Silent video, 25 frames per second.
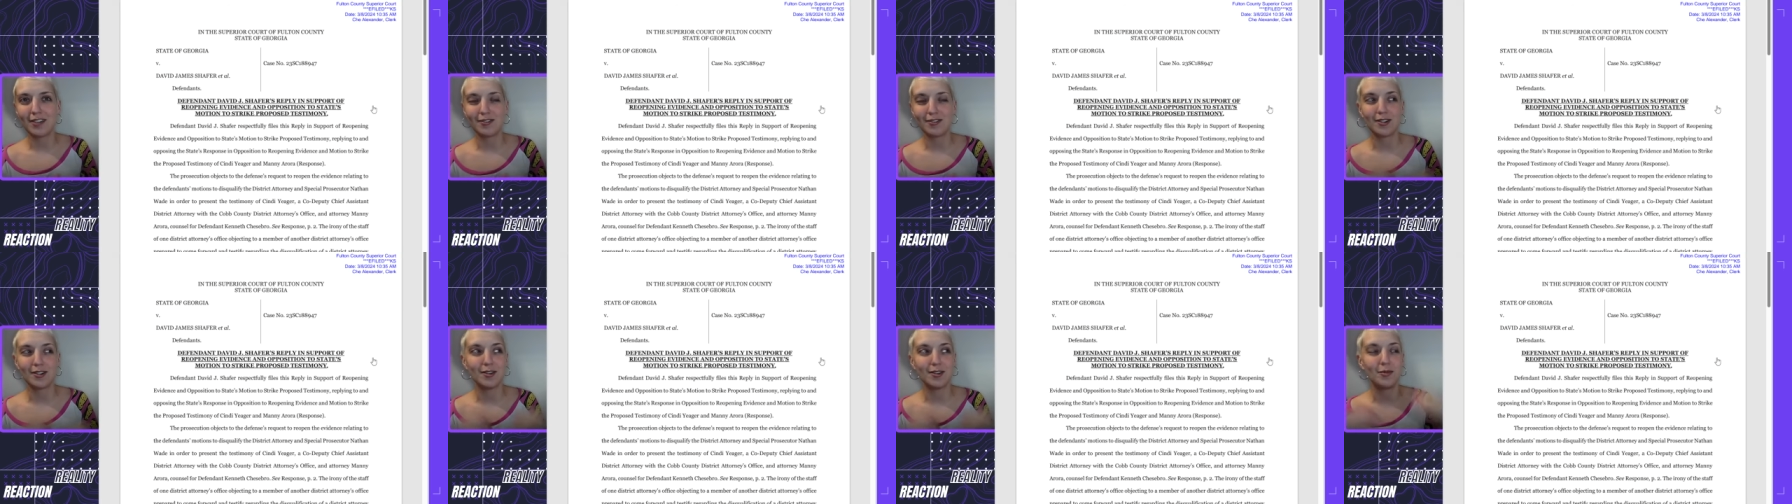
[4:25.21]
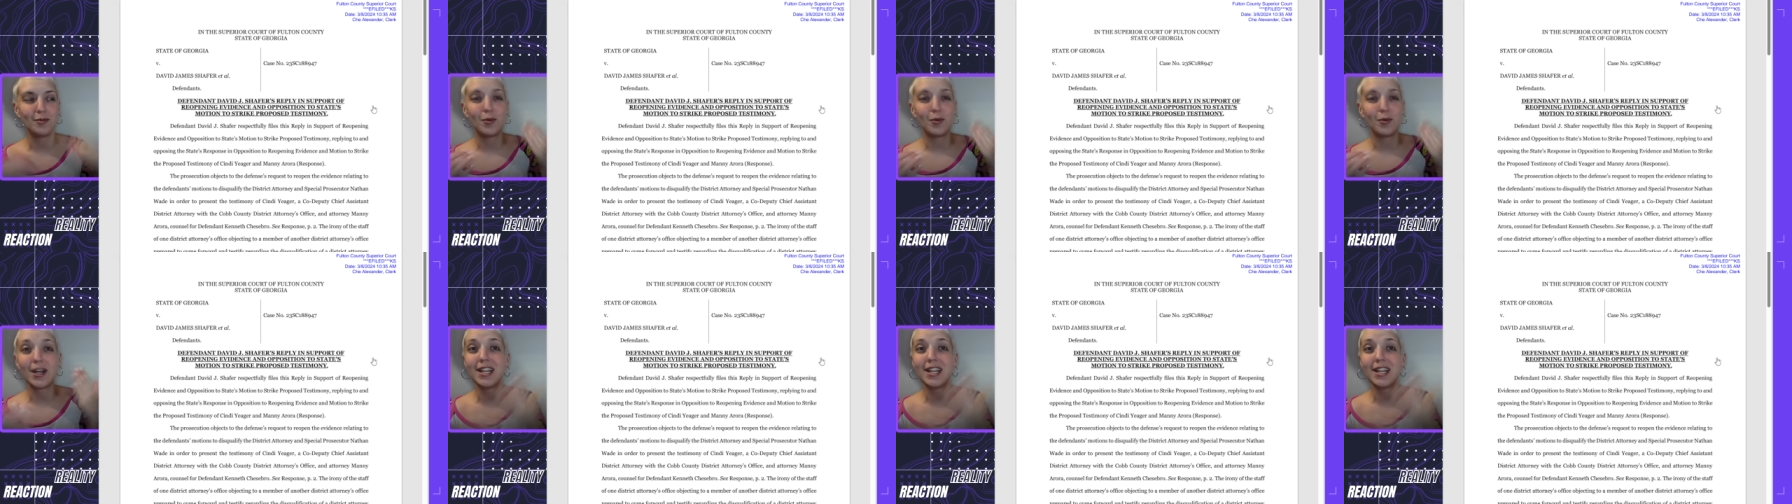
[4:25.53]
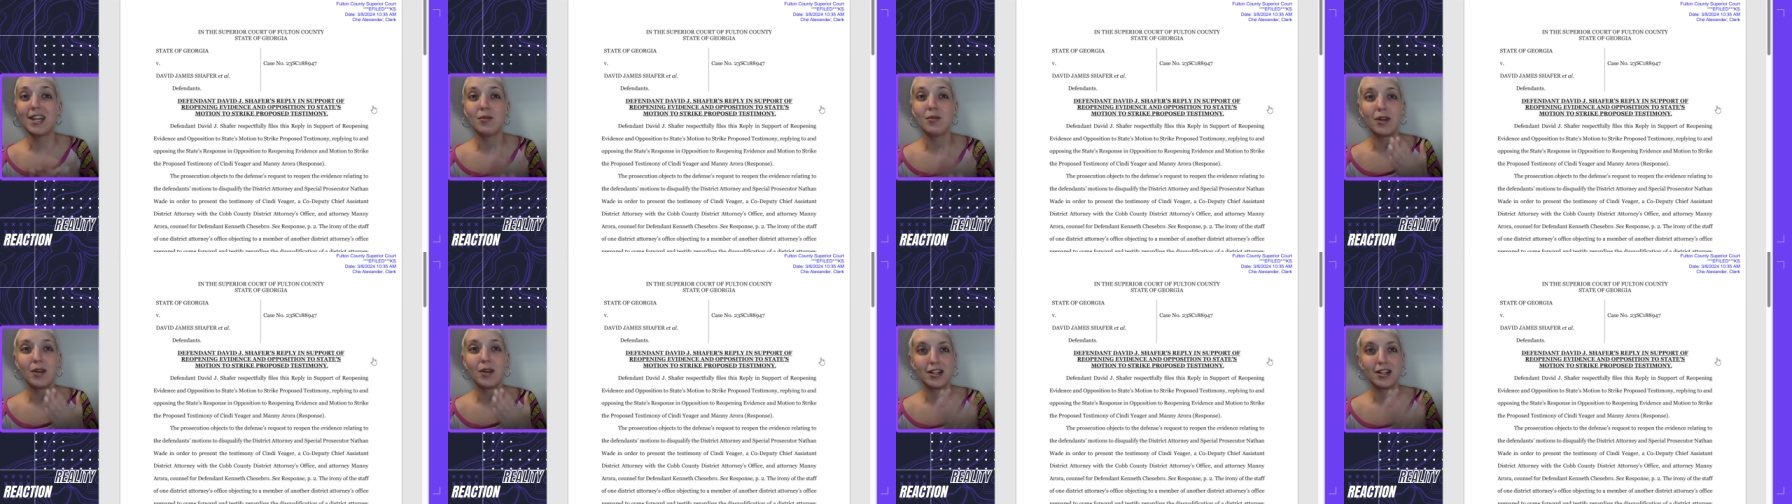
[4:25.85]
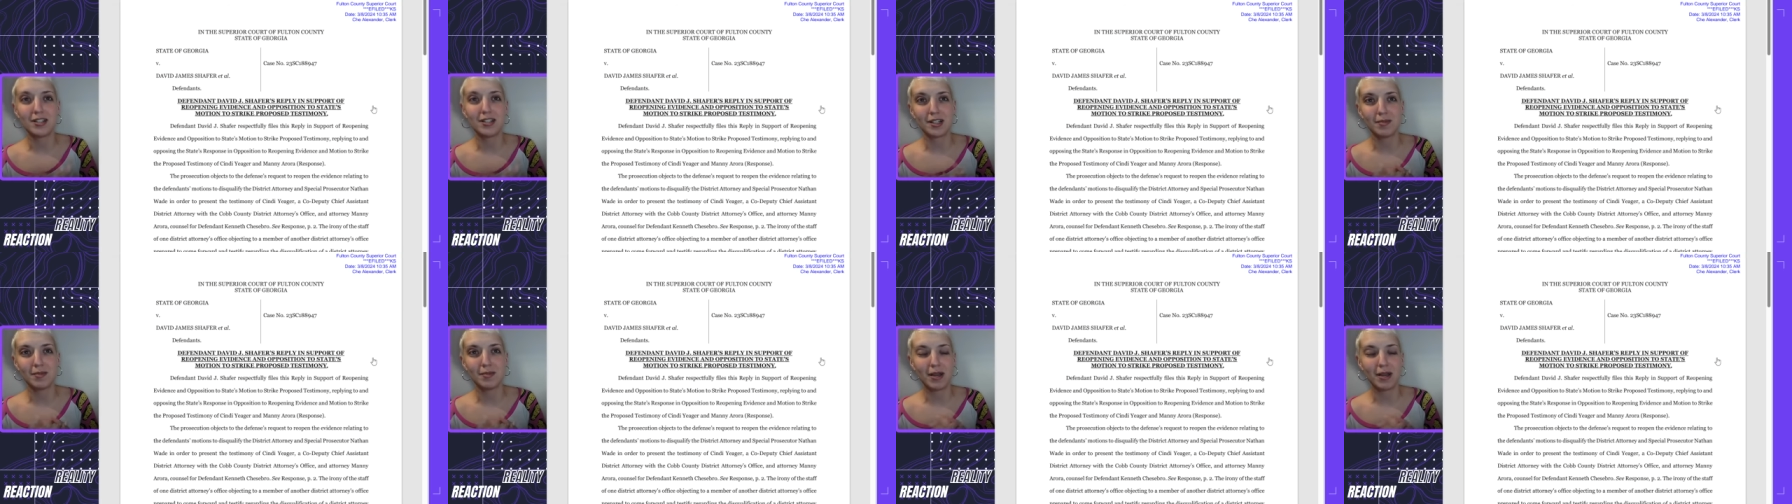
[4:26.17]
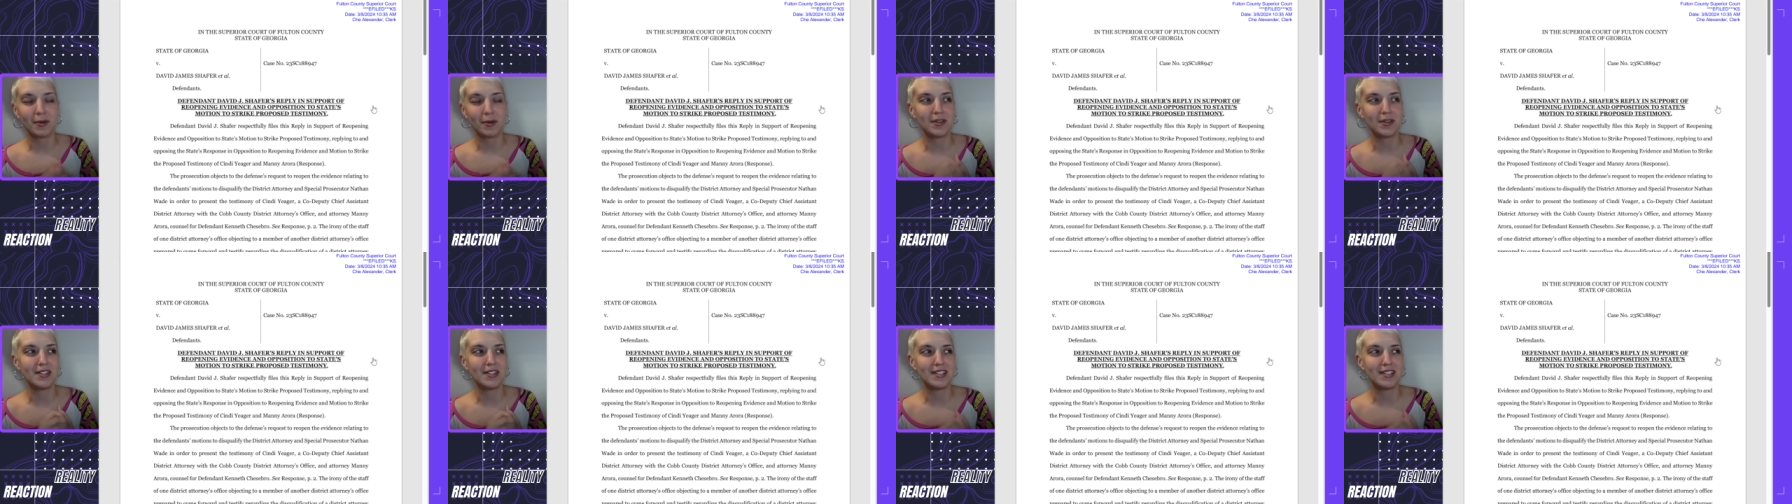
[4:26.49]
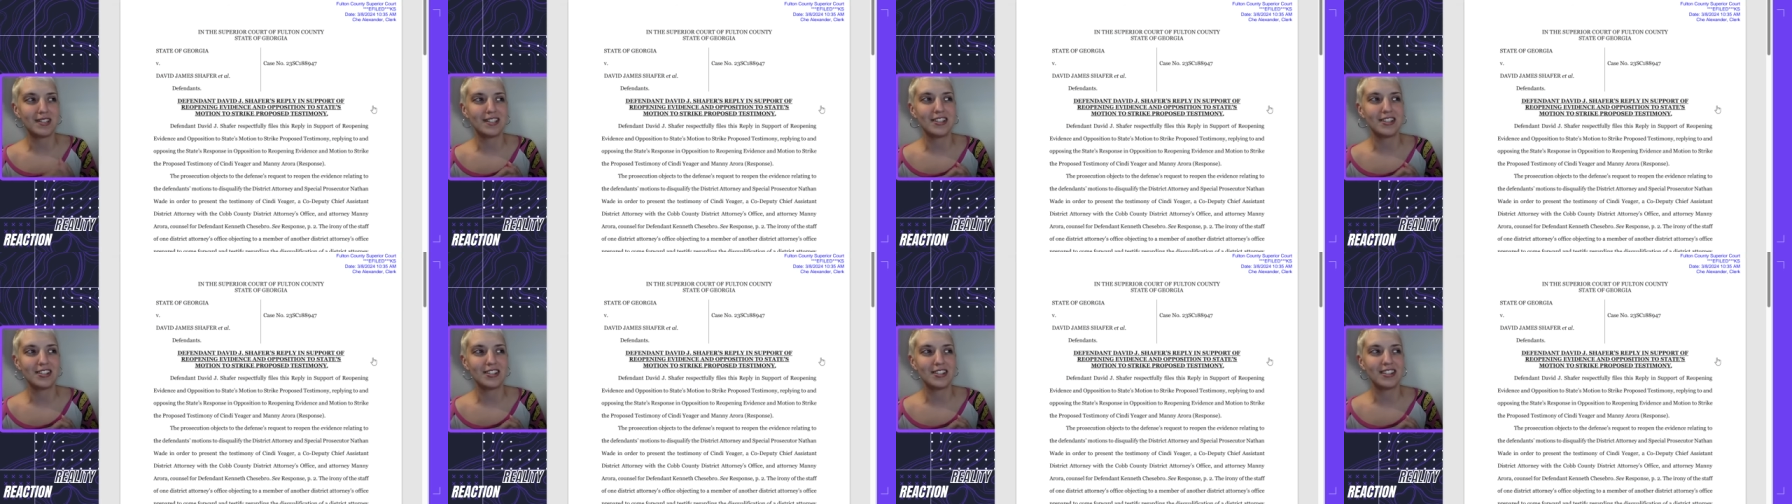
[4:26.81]
from when he wanted to come back with the
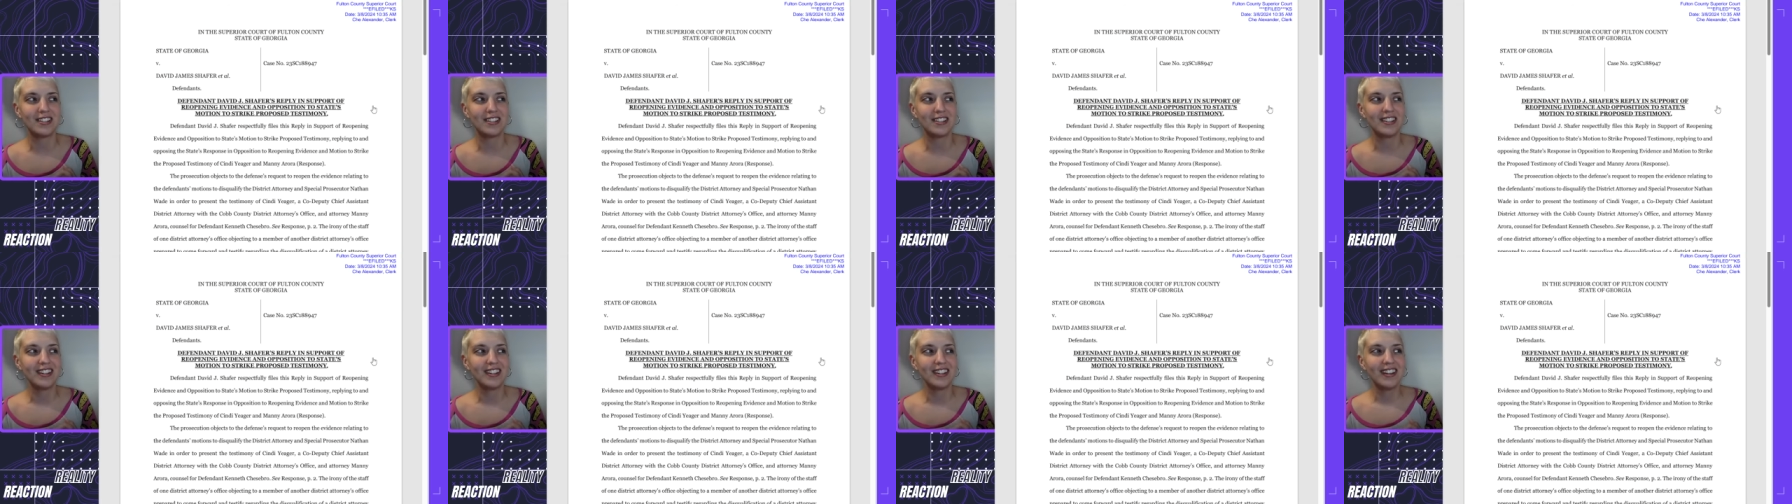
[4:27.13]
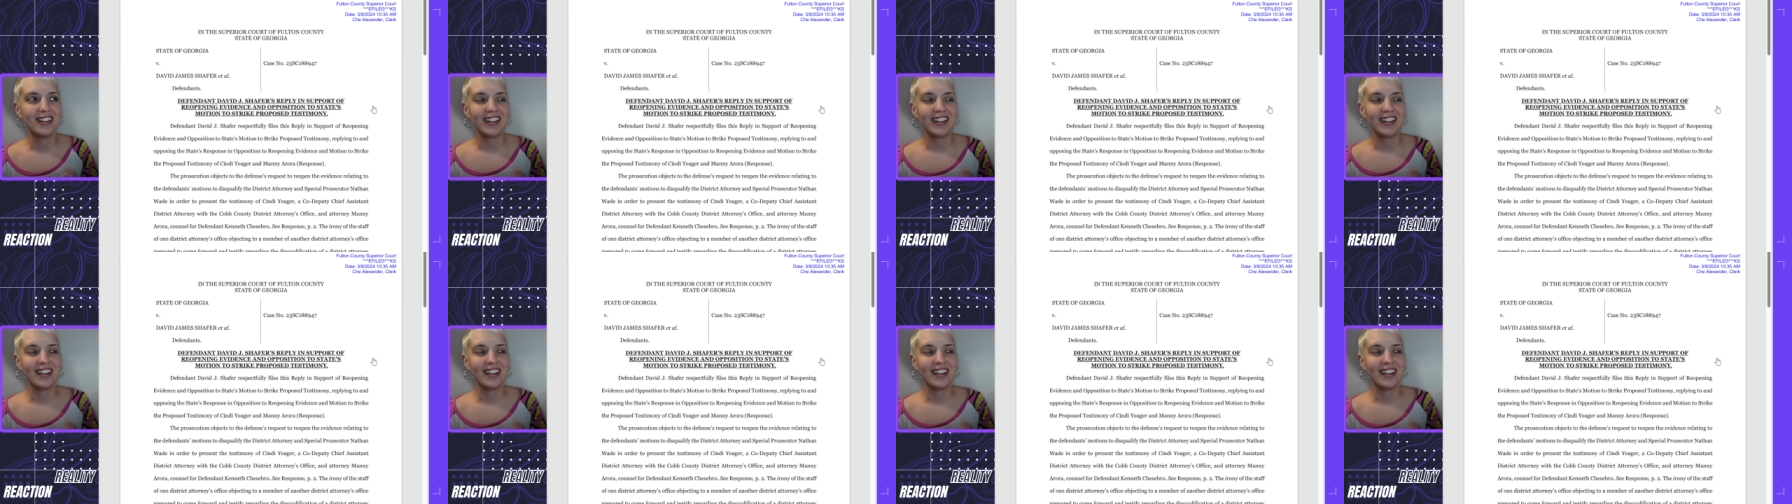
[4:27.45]
decision,